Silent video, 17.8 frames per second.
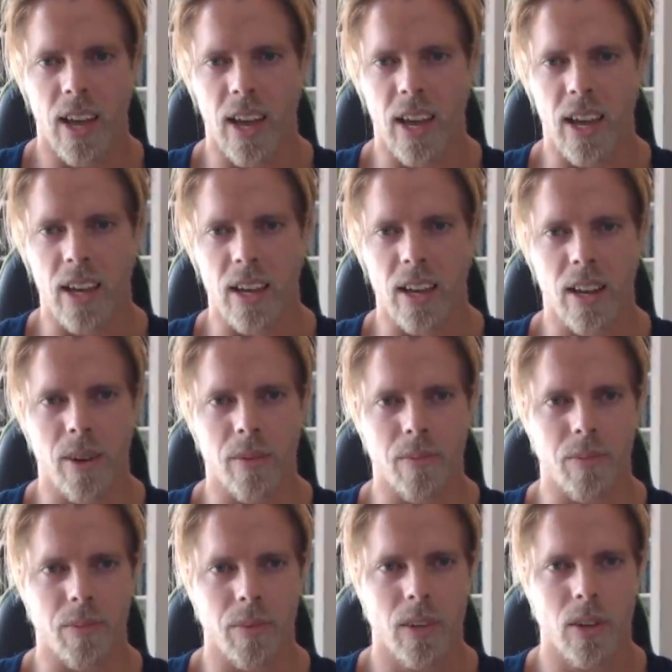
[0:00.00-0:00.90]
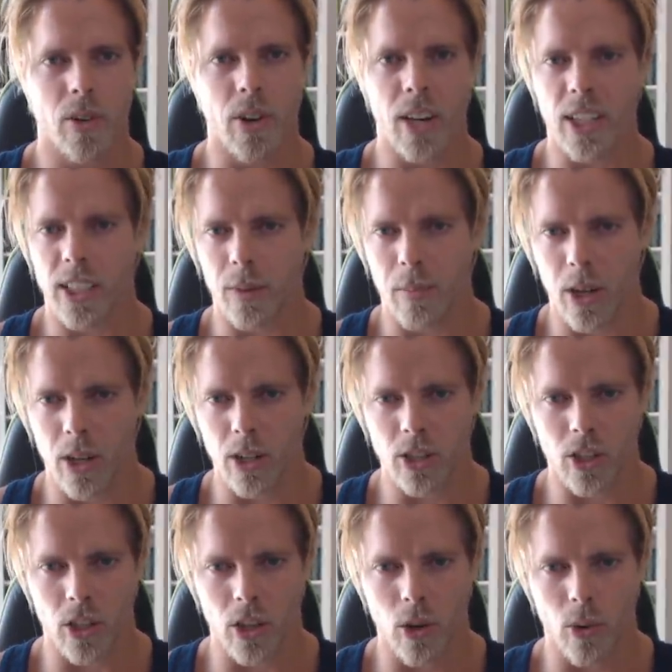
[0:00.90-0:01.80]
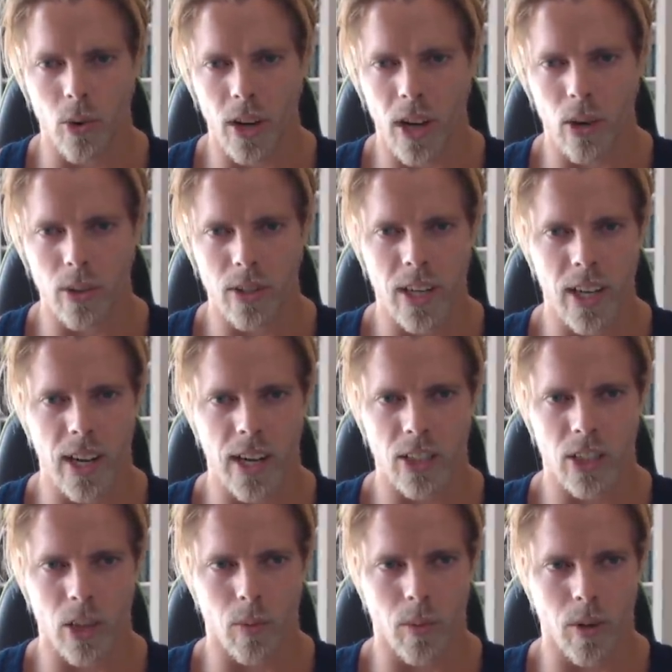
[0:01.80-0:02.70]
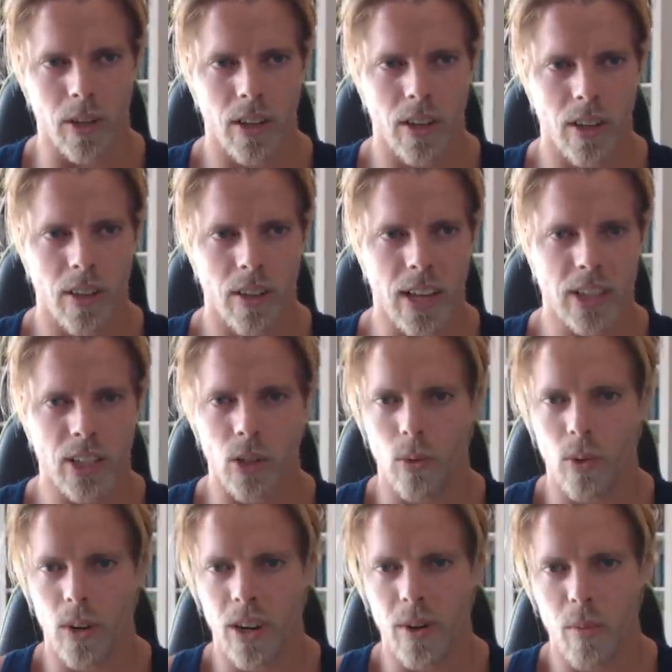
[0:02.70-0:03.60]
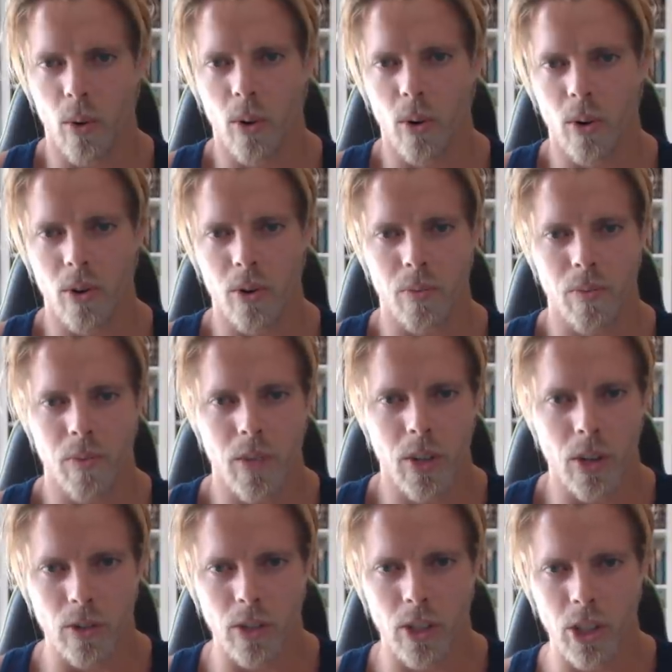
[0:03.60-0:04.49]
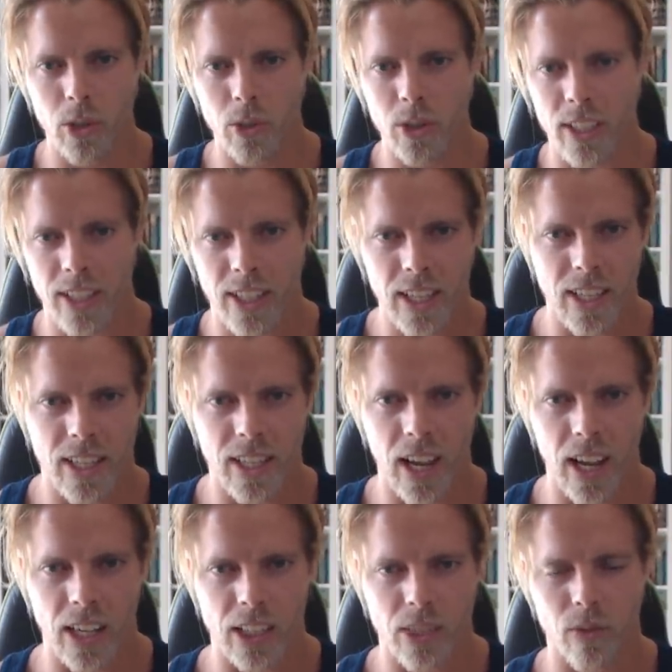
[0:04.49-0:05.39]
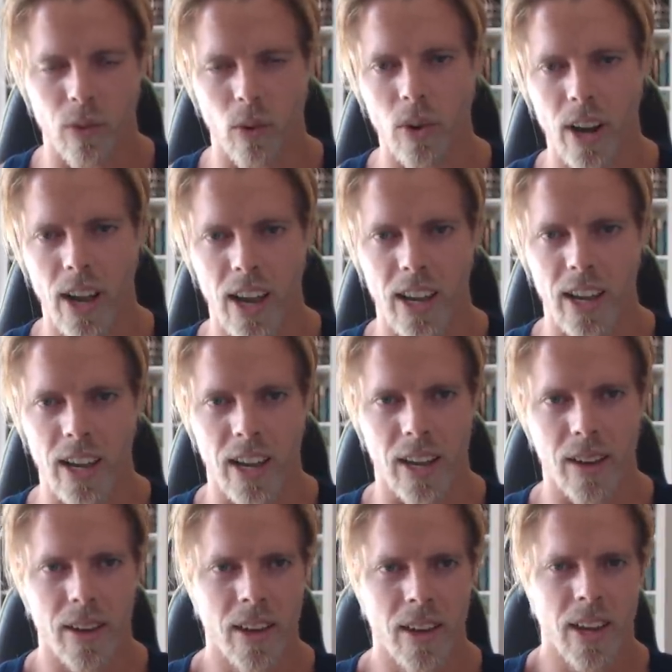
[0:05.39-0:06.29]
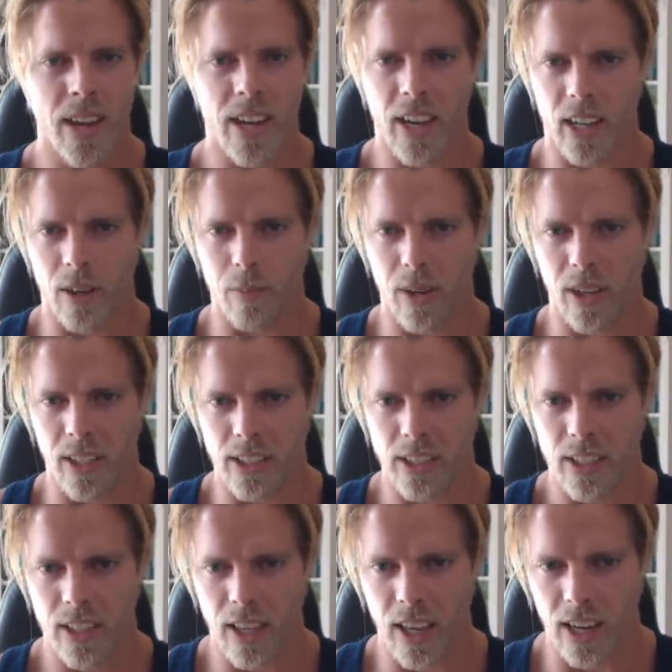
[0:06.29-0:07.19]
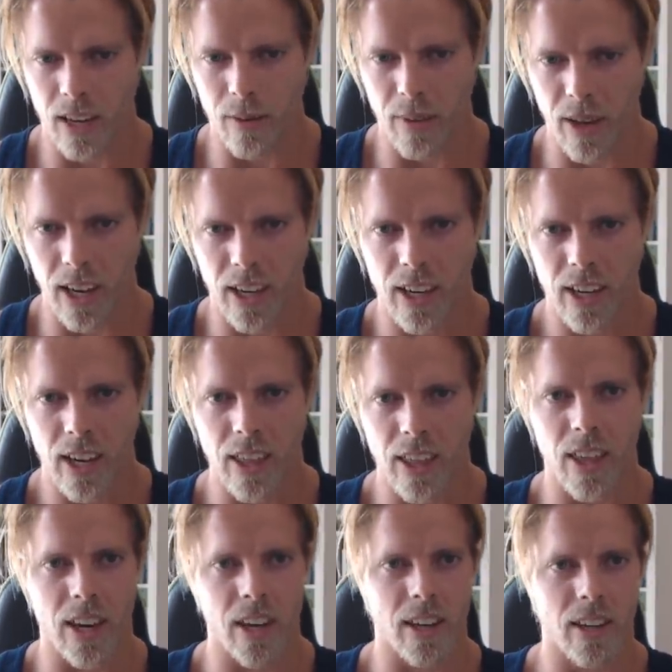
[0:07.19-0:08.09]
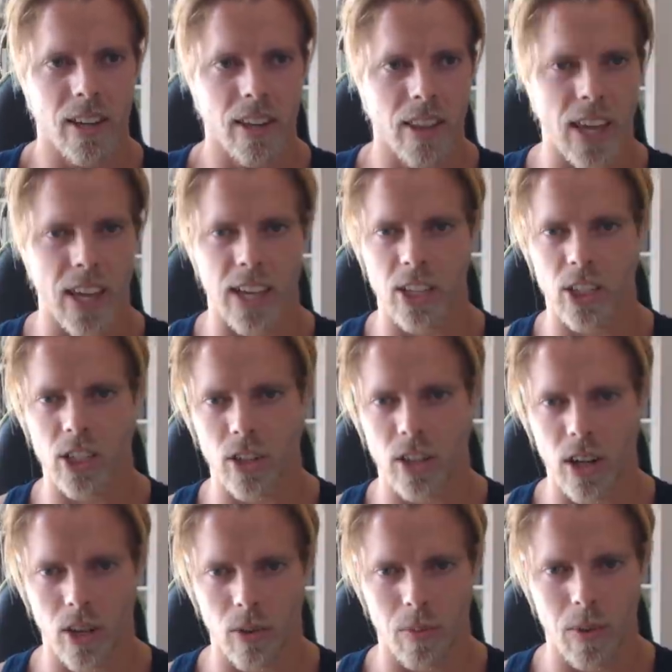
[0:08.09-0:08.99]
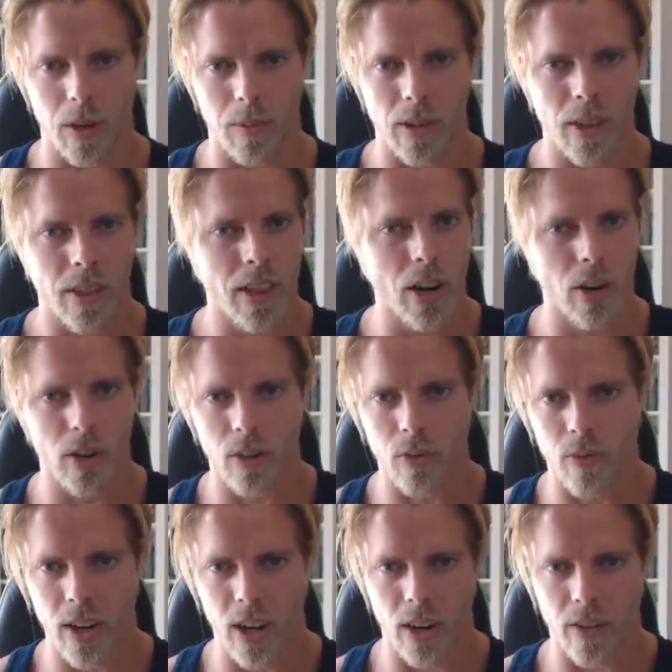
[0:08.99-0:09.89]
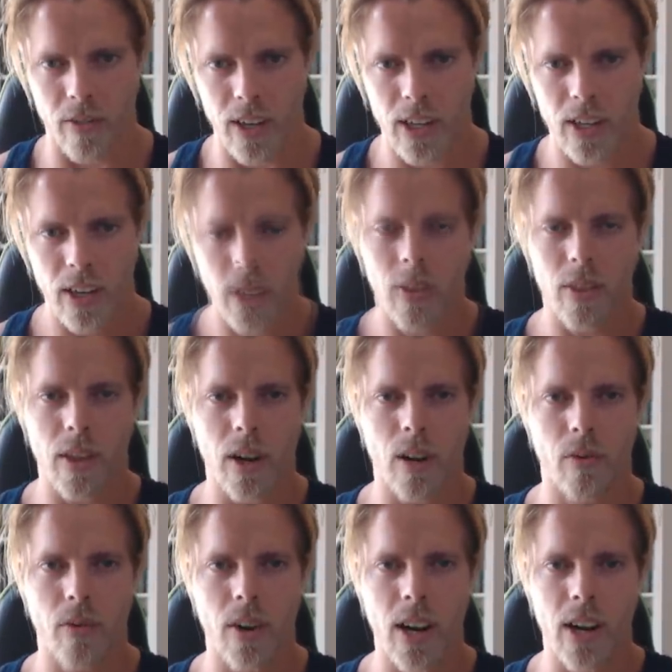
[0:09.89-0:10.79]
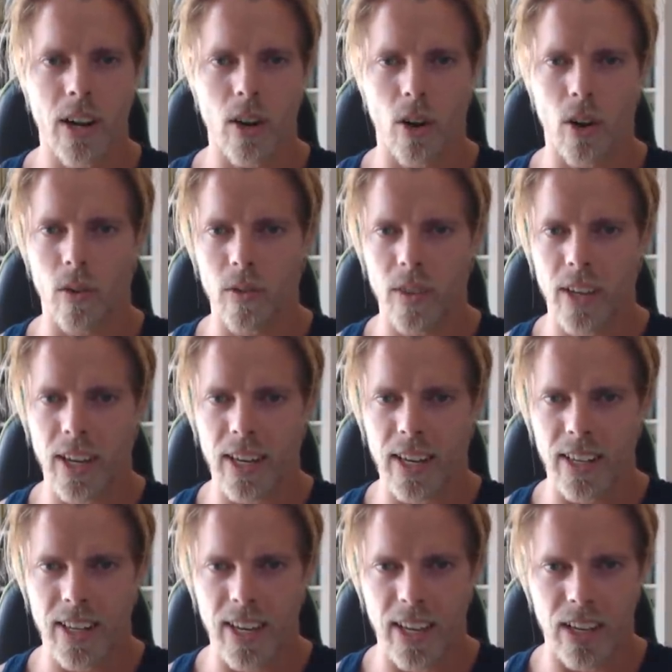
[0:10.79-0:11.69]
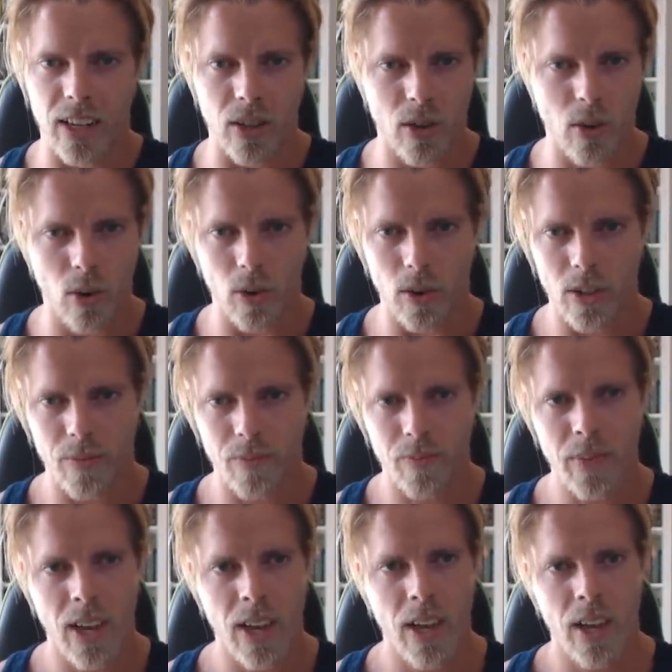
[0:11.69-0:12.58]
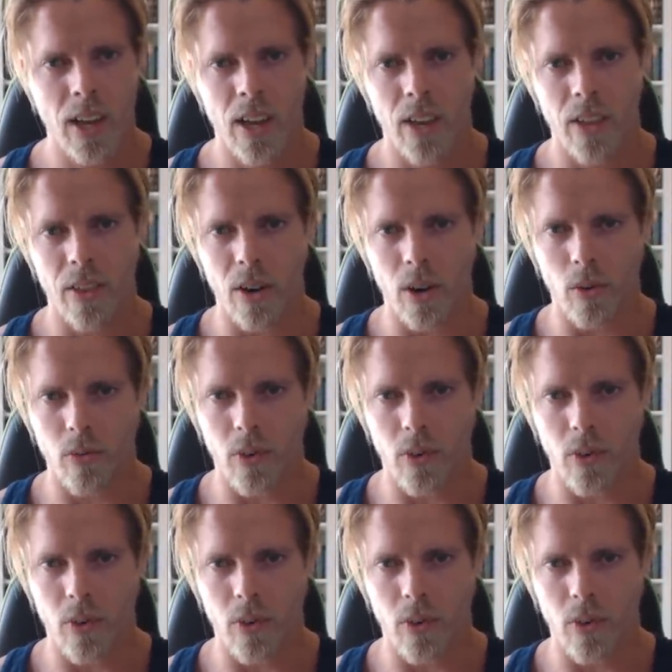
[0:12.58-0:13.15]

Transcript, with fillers: a um, crazy person going out killing someone. That's only more, you know, juicy details for a uh, hit piece they can make, and then they can shut down people. They are not afraid of it. They're afraid of getting taken to court. They're